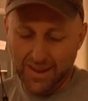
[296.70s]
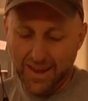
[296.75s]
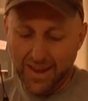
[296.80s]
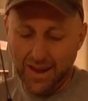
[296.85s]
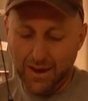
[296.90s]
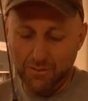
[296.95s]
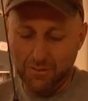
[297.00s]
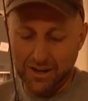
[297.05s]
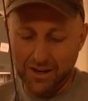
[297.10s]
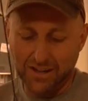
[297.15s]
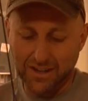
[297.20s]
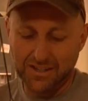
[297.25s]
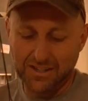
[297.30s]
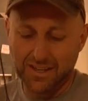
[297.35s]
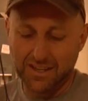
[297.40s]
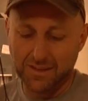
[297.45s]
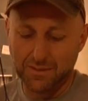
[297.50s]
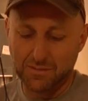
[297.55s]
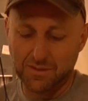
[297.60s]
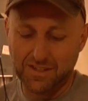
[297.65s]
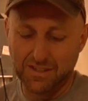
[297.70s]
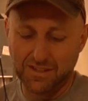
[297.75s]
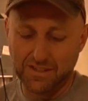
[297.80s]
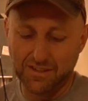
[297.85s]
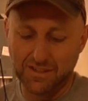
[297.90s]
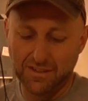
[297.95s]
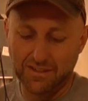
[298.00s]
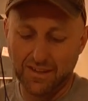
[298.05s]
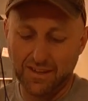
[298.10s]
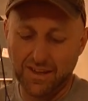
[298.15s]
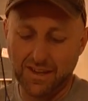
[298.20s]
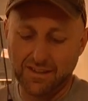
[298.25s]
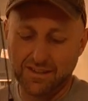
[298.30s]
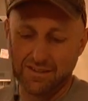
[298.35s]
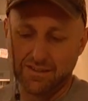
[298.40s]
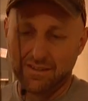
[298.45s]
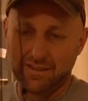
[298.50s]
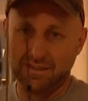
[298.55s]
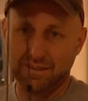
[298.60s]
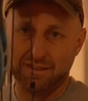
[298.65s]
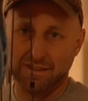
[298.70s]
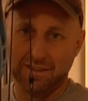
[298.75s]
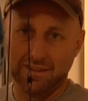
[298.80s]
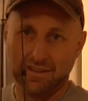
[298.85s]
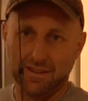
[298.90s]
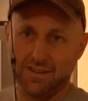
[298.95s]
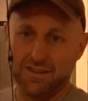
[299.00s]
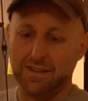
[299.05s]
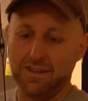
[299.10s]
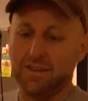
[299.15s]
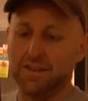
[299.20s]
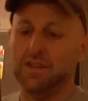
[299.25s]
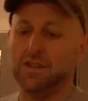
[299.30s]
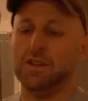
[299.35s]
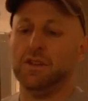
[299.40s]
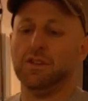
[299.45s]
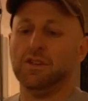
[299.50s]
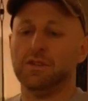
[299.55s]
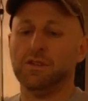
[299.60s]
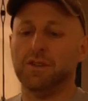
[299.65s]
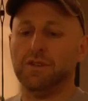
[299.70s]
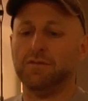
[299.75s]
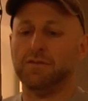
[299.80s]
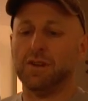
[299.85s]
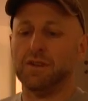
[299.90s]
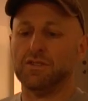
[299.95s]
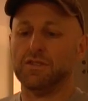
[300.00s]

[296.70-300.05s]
and we're going to check the position of this. So if